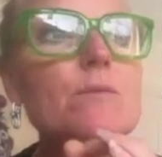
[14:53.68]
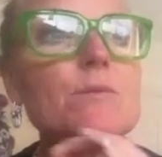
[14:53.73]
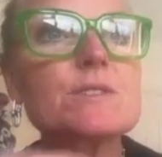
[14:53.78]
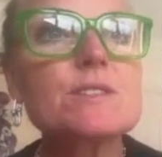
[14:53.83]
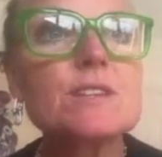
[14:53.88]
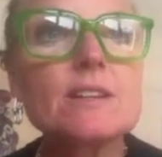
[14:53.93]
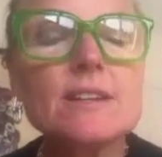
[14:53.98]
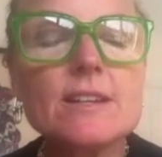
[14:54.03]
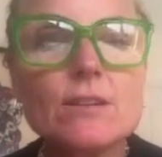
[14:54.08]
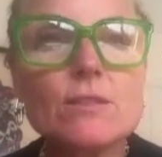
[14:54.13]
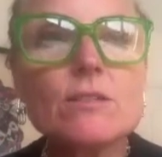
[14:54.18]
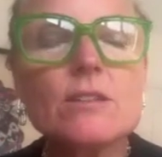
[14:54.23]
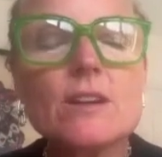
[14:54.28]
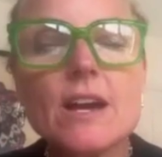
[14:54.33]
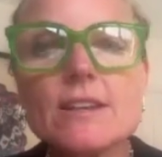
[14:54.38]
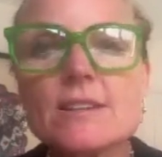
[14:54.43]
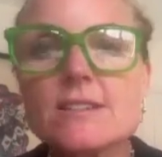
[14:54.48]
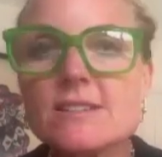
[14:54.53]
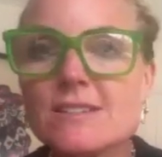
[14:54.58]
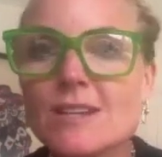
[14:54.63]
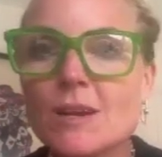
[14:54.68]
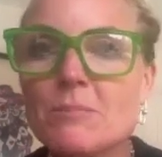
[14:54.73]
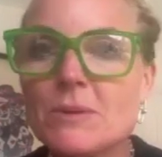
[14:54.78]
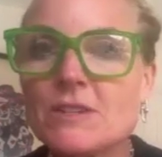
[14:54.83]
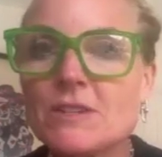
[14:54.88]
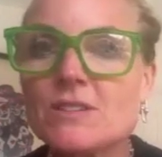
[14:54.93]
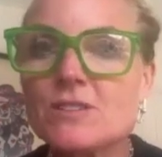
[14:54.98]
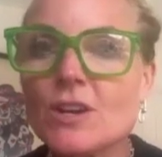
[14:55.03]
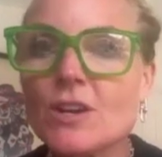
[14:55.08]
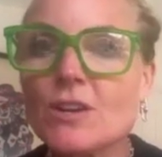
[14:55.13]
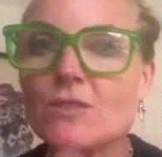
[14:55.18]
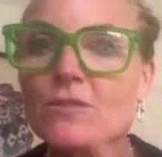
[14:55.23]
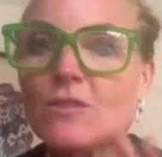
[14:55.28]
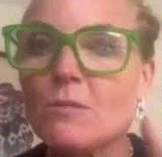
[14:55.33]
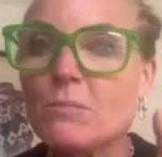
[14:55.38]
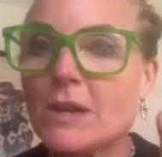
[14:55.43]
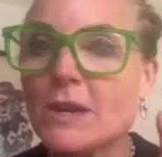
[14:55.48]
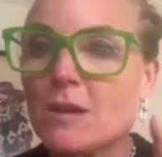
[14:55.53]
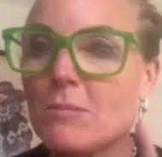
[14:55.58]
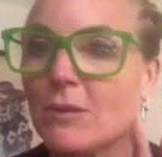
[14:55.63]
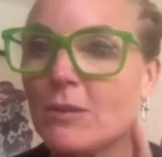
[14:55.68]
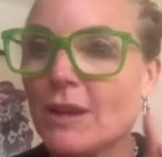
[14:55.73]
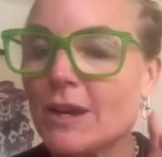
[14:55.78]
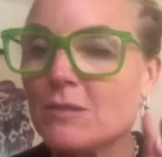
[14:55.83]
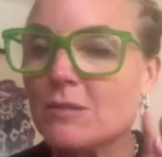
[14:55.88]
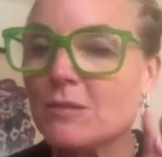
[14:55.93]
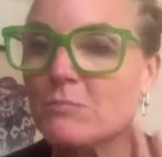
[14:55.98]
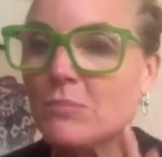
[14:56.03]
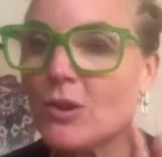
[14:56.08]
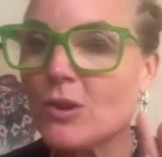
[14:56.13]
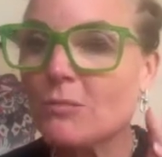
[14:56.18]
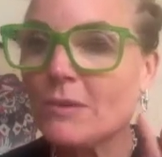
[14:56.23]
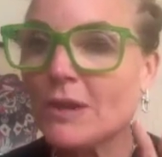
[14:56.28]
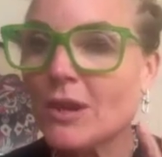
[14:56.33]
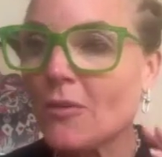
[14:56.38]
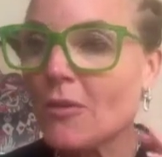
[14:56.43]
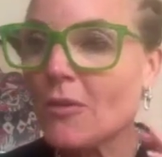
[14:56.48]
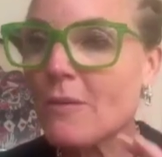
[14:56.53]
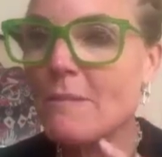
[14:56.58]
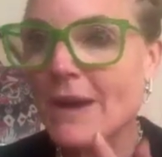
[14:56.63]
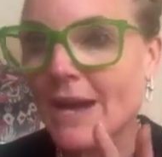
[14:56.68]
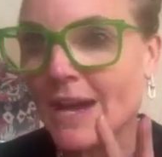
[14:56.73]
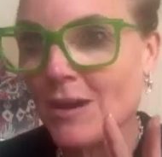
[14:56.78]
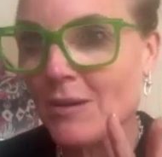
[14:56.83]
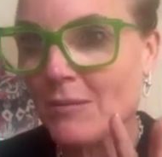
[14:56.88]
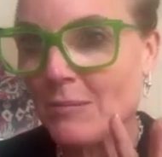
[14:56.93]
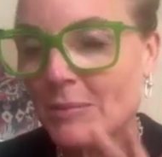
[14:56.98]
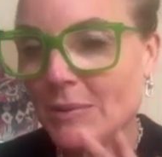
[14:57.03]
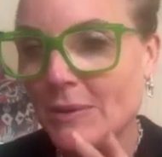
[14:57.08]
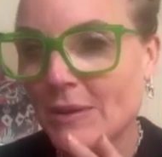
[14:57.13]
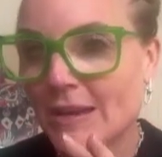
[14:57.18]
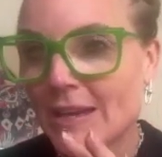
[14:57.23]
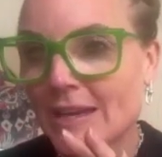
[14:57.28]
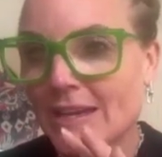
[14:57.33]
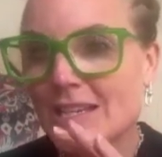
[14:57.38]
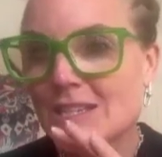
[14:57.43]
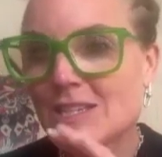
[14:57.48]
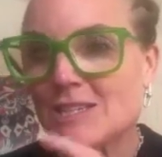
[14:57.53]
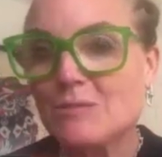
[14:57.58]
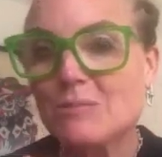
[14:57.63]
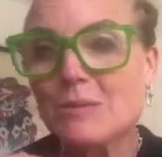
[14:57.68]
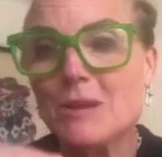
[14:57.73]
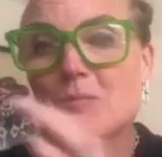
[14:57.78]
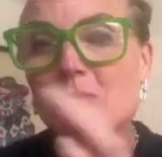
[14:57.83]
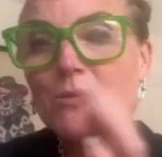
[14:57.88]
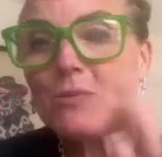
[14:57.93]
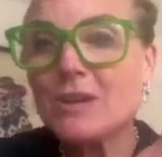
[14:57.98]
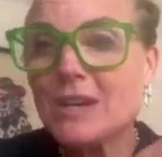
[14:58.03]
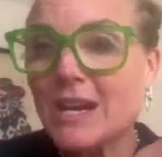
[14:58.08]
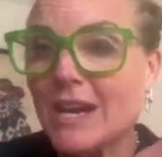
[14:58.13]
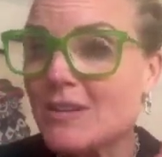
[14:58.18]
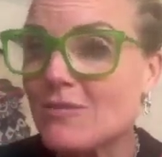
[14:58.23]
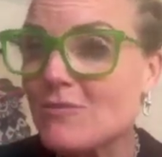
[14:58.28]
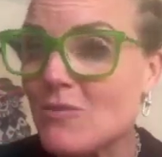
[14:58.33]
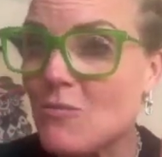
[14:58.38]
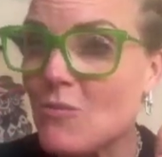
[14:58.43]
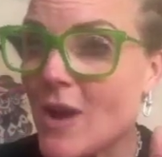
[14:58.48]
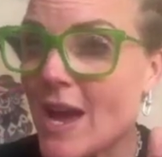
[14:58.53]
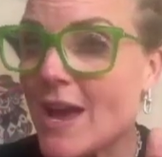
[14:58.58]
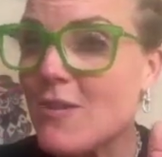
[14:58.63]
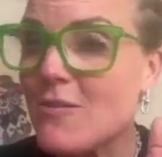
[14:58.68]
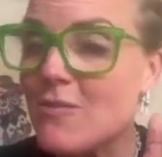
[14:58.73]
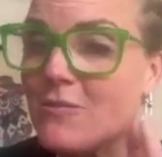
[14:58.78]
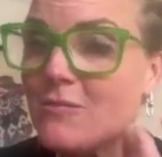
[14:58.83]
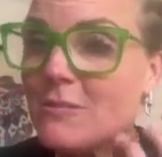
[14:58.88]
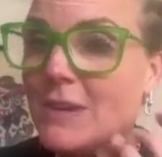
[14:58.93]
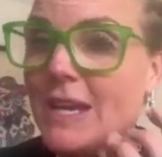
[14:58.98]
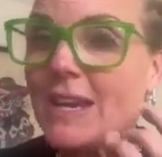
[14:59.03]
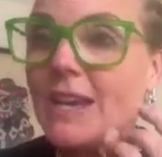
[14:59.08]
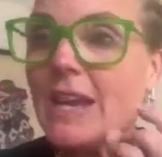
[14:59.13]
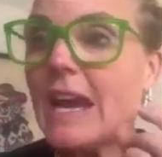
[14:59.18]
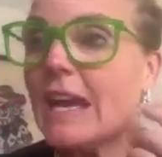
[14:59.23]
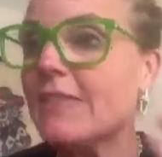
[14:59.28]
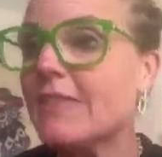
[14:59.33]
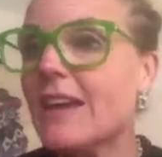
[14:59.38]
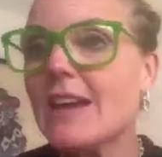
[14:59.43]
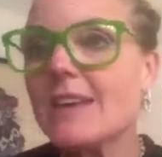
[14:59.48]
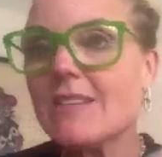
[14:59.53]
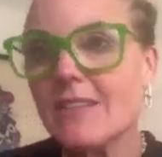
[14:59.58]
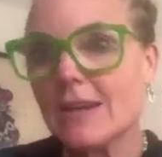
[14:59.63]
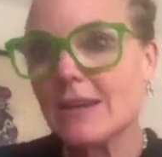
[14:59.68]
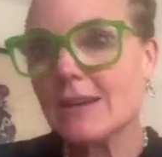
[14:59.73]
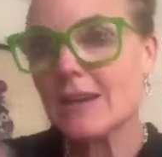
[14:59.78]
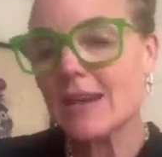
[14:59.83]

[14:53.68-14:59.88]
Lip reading: a little kind of stepping stone that people had put me on the map So people were kind of aware of me, and that then